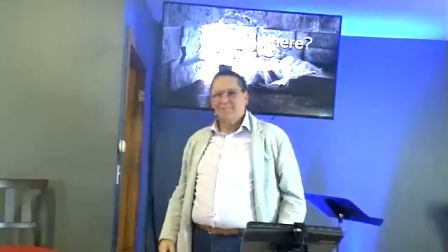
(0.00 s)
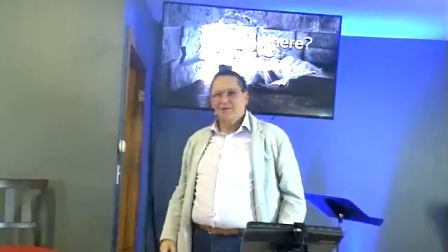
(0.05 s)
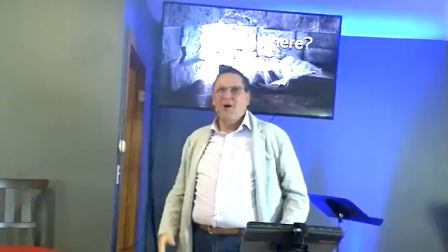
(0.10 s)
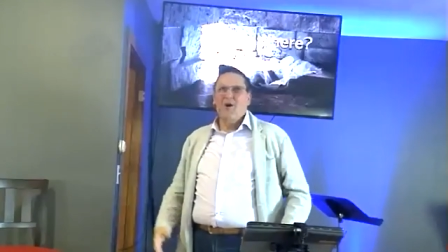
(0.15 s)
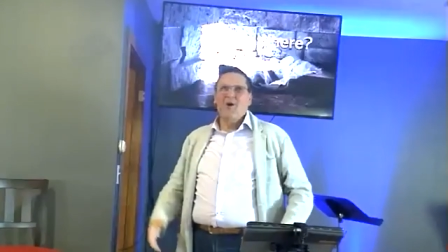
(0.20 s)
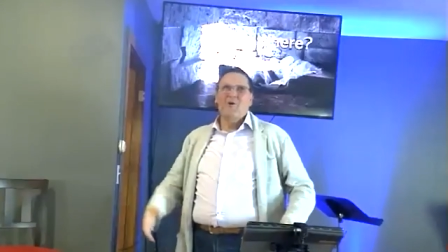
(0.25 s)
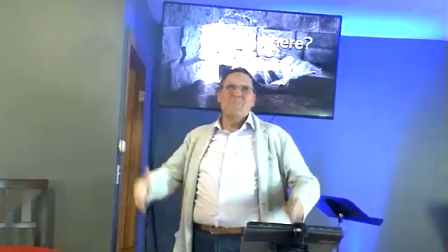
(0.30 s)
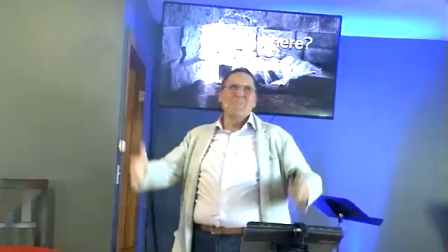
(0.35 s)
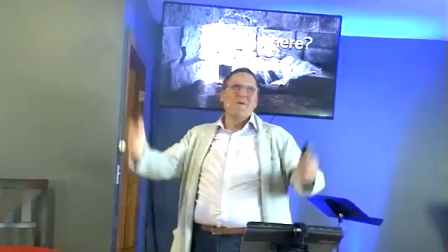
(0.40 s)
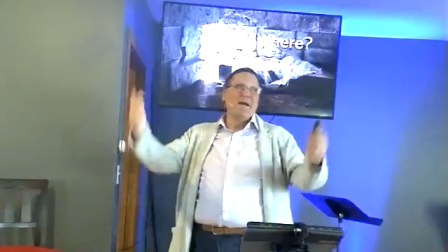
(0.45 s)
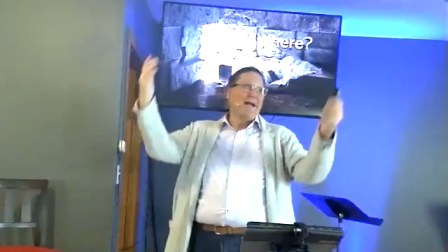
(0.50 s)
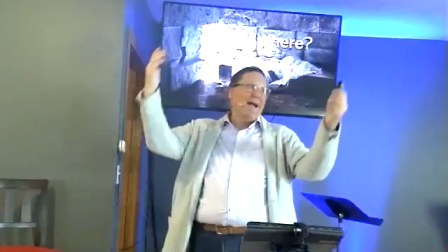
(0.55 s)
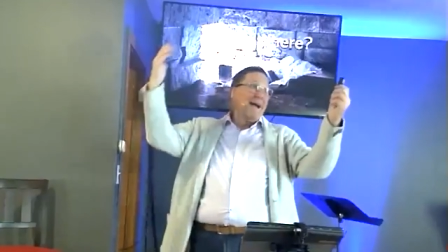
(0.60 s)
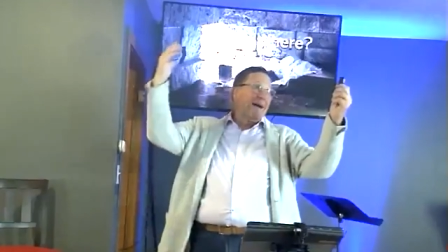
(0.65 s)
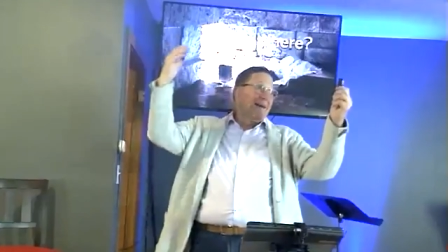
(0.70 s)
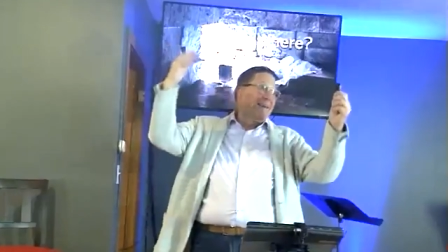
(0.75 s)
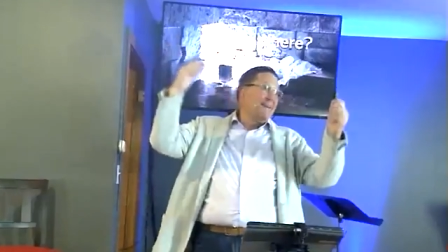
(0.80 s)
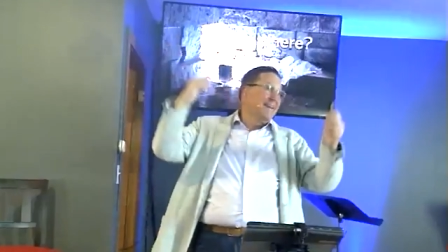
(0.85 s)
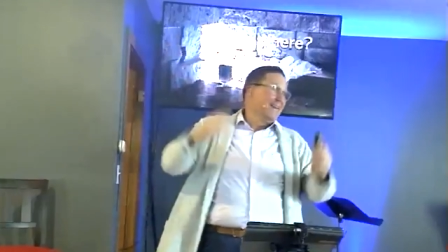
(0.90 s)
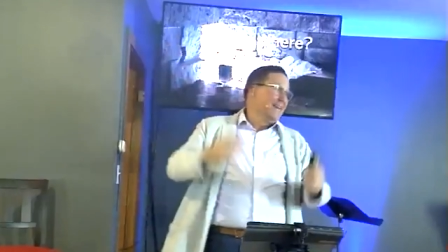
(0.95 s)
Oh
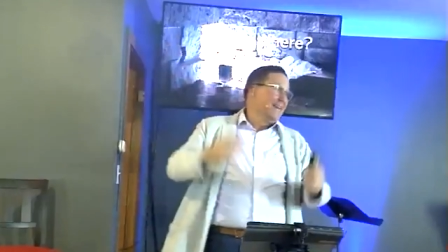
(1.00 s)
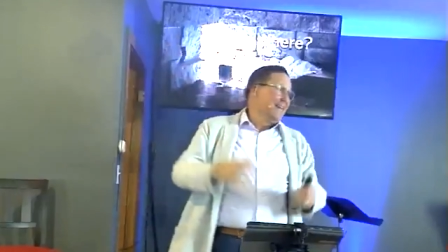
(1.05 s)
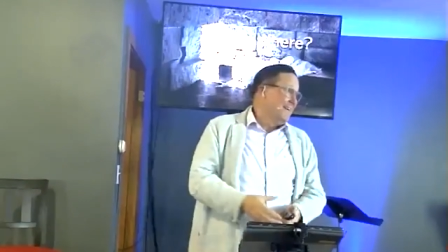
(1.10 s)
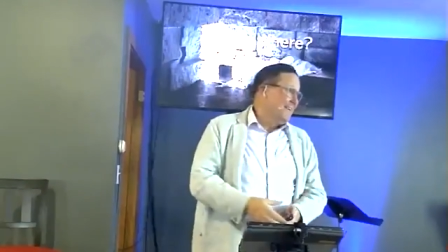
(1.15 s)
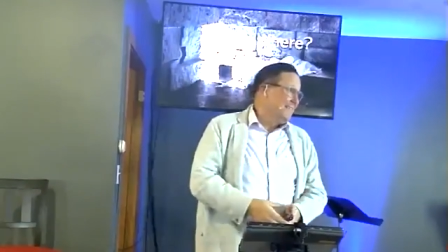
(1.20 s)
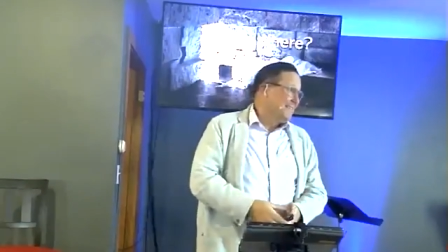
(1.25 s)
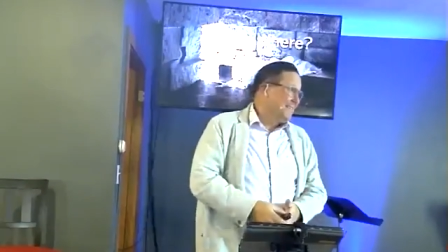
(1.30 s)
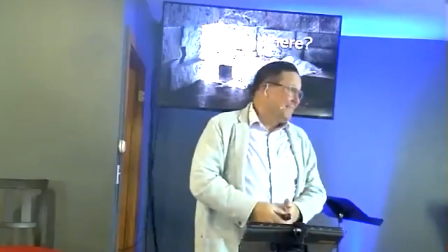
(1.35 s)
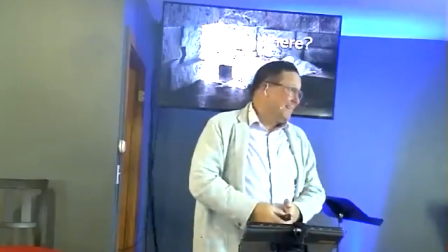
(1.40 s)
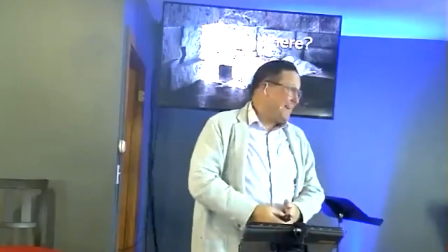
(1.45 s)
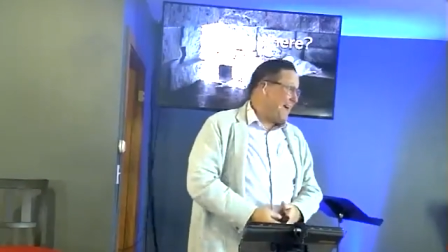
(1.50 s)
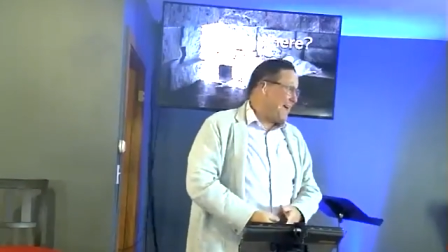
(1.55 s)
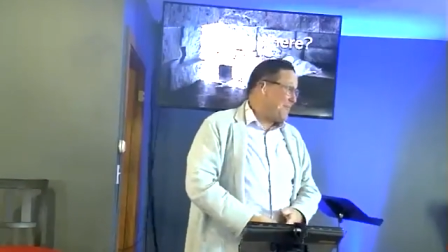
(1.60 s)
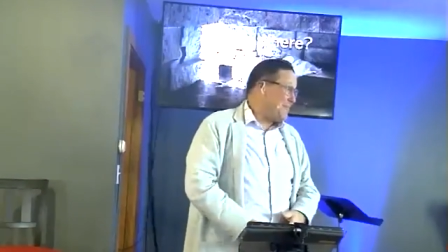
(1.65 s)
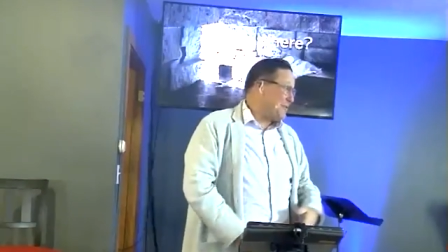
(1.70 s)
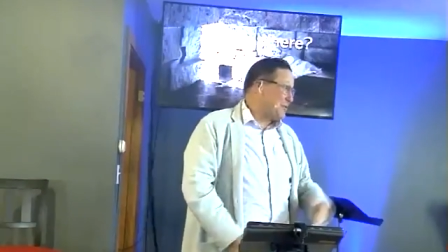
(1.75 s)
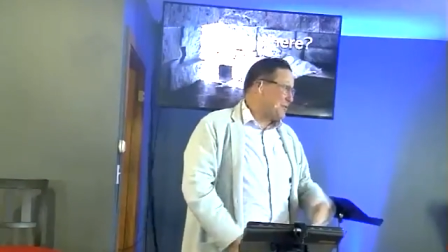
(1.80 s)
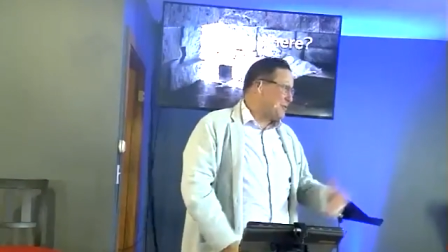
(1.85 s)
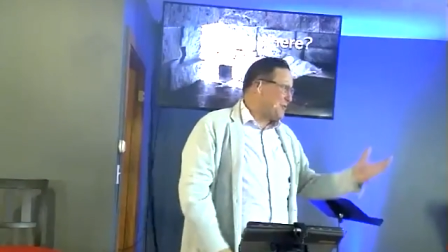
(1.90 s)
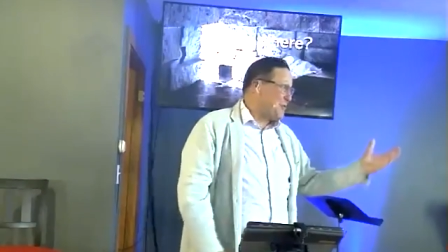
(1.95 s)
man, I
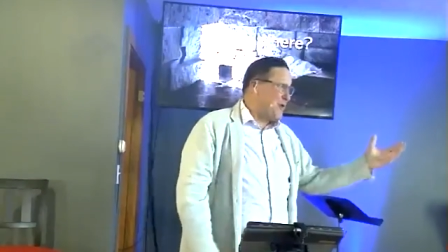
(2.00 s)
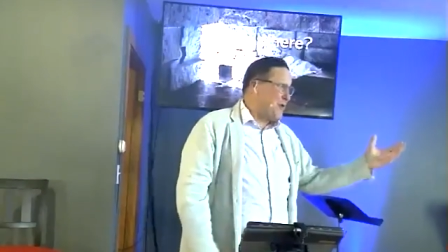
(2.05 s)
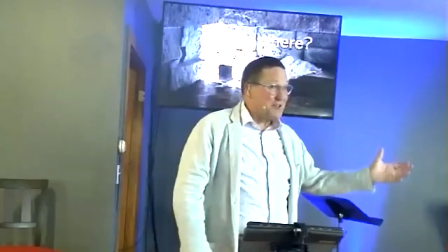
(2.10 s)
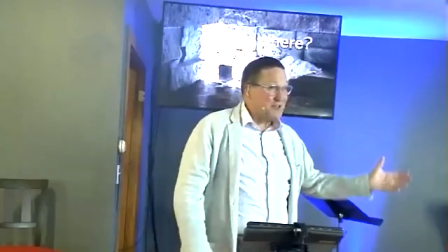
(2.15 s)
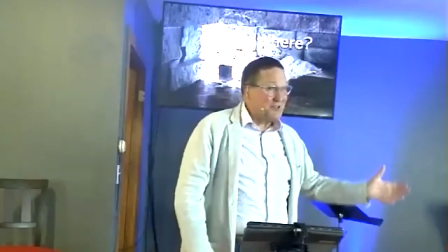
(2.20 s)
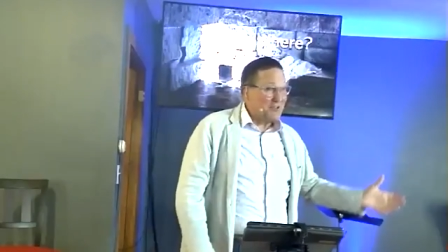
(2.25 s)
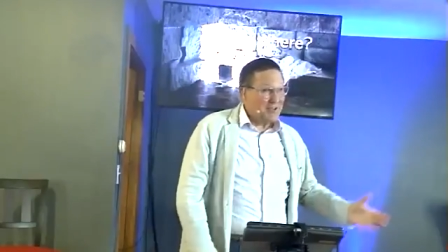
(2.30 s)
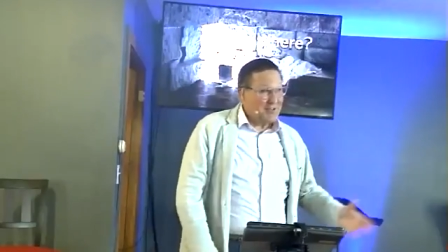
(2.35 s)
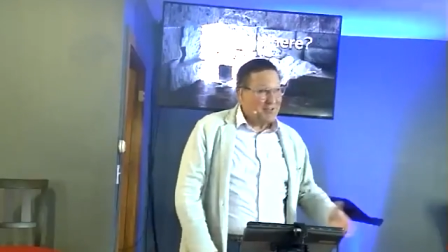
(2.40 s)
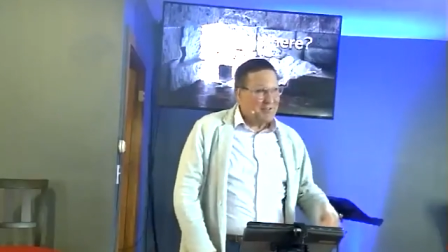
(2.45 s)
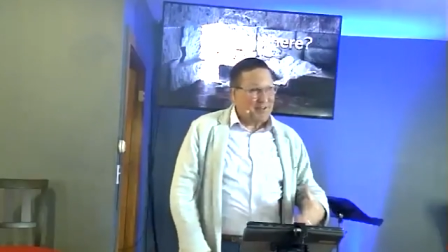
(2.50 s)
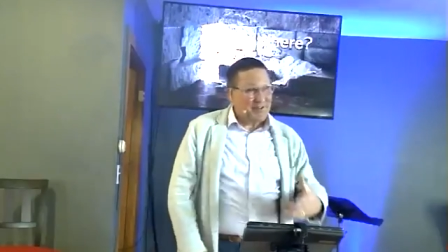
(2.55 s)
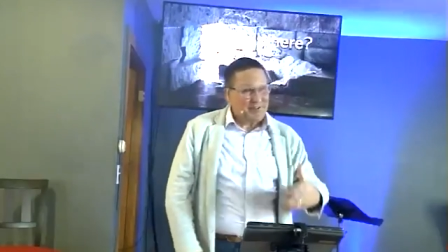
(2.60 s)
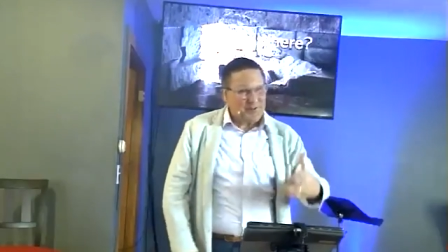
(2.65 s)
had these questions.